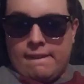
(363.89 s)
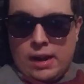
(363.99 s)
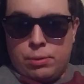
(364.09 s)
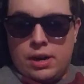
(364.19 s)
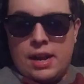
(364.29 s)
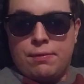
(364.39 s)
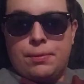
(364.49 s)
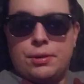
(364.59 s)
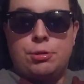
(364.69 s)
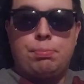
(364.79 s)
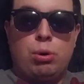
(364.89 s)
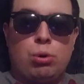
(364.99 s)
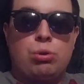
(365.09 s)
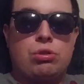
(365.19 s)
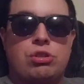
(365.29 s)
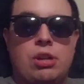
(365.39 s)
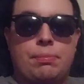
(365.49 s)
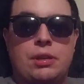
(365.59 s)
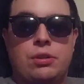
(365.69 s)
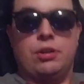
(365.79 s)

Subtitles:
I want everyone to pull something